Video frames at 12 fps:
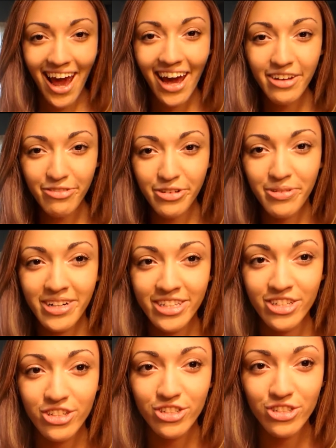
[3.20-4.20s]
Hi
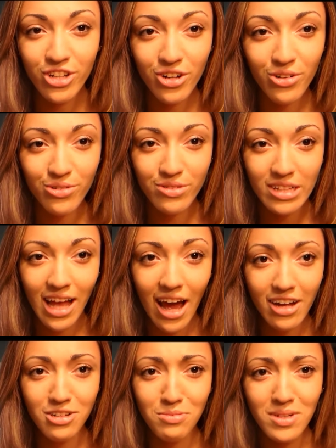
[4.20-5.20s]
everyone. So
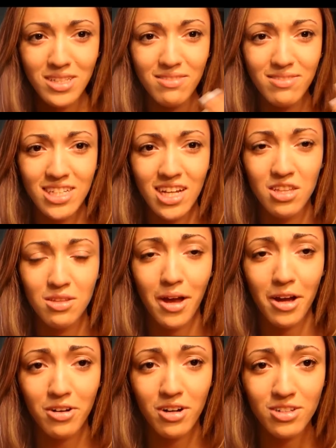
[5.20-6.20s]
I know my TV's on in the
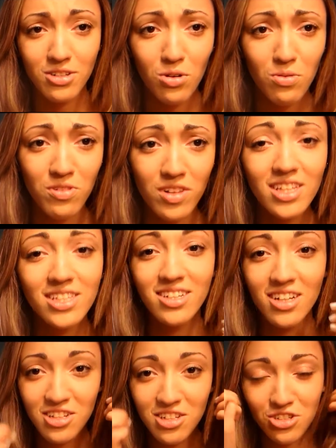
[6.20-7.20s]
background. Hopefully that's
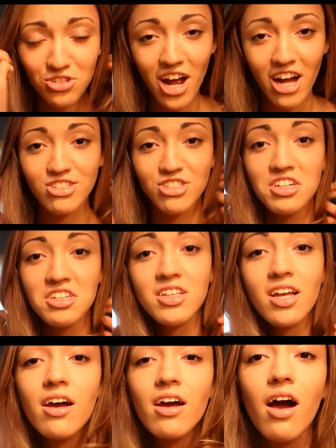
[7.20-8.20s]
not a distraction.
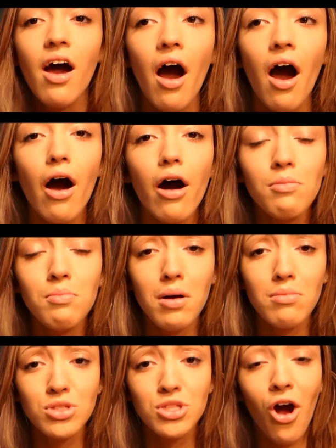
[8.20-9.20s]

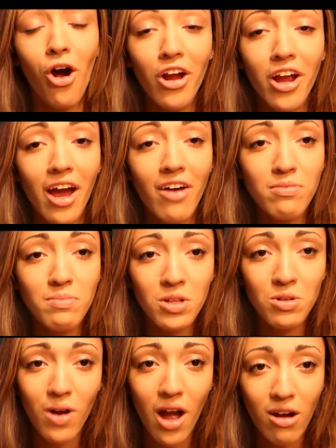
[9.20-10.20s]
I'm sorry I haven't been
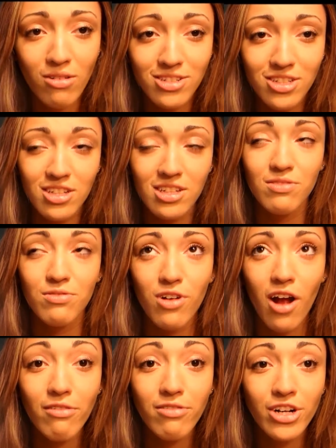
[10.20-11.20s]
around in
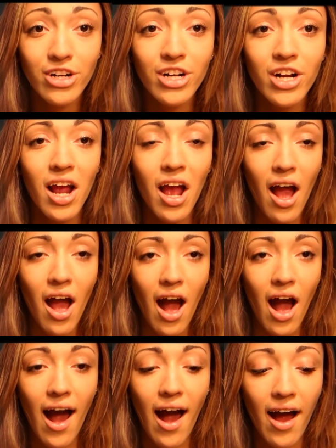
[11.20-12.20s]
forever.
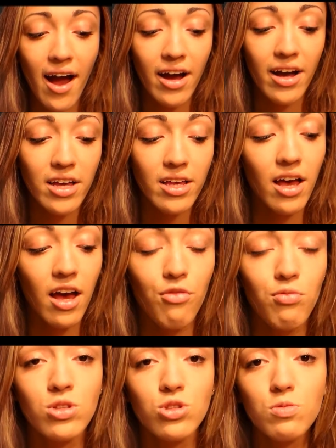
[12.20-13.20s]
I have
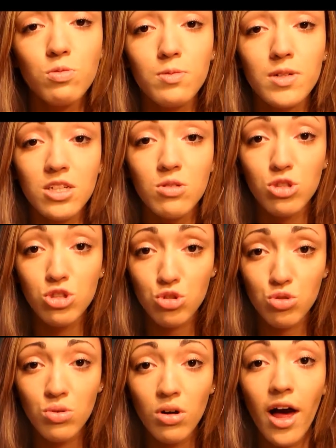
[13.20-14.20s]
been super busy with
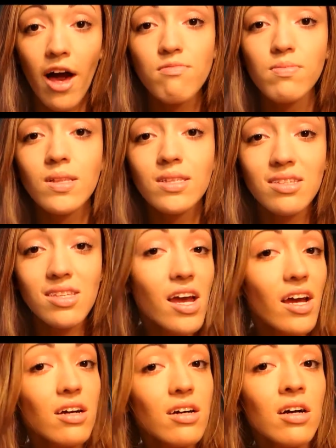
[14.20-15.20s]
school. I've been
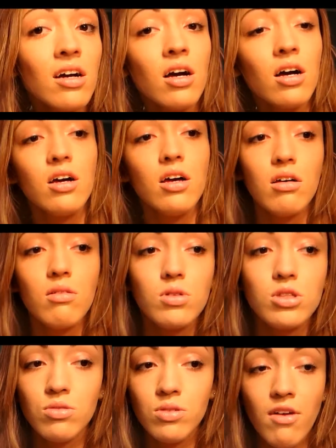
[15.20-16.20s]
sick. Been
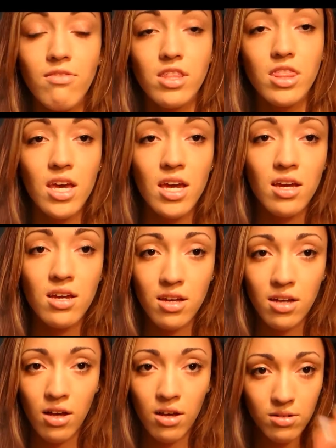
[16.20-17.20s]
doing
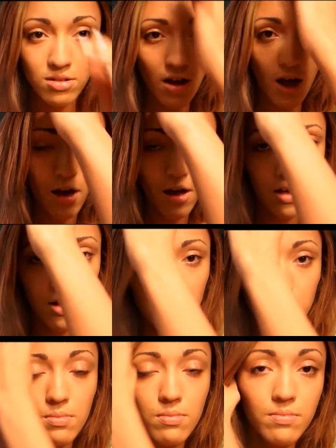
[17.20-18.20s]
everything. Getting